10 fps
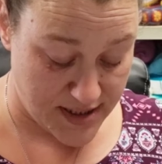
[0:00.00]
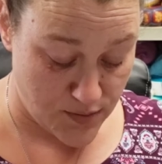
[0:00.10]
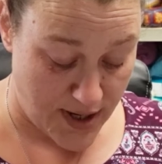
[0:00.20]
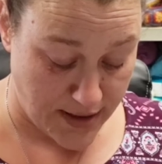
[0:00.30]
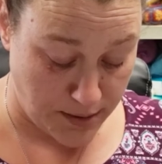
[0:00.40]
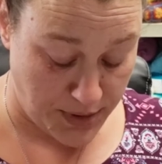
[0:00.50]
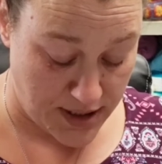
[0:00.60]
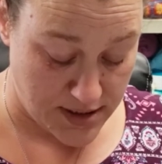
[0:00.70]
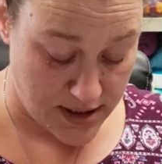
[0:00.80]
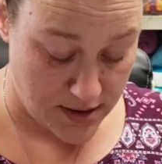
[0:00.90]

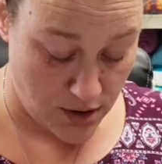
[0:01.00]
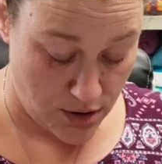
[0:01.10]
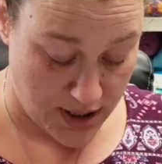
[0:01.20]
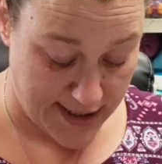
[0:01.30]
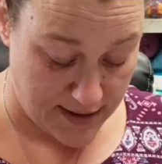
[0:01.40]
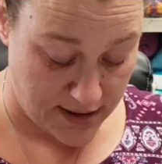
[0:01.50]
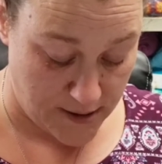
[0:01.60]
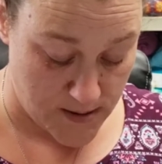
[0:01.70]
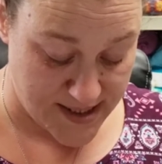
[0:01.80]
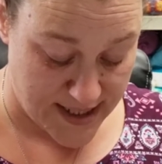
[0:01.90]
Recommended hook and
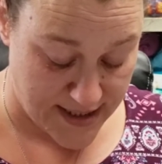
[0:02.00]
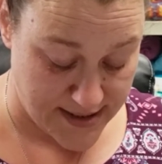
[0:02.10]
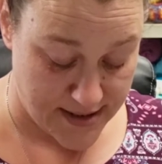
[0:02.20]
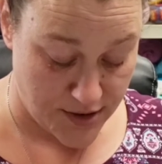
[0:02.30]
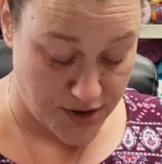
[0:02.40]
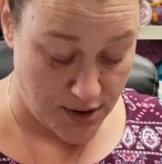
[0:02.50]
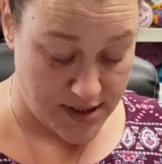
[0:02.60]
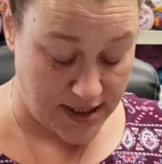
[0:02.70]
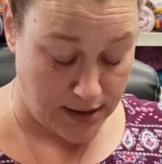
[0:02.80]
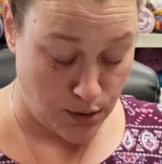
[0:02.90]
needle size is a
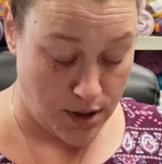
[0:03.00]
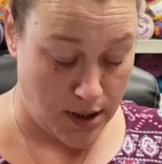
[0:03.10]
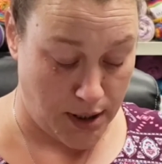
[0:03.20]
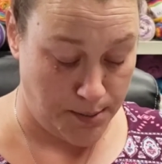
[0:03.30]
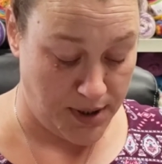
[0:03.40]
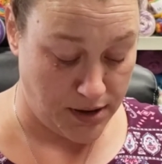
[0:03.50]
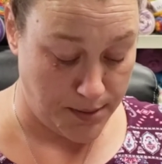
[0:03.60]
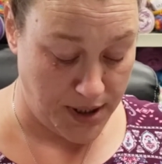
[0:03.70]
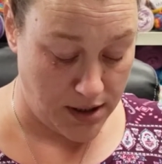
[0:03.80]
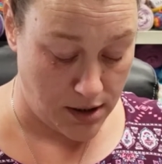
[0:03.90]
13 or 9
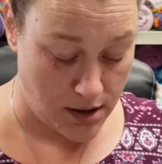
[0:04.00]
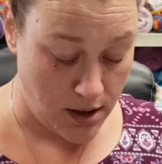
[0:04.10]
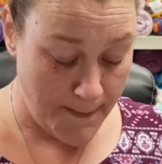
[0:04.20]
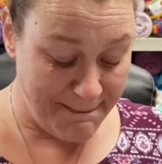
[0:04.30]
millimeter.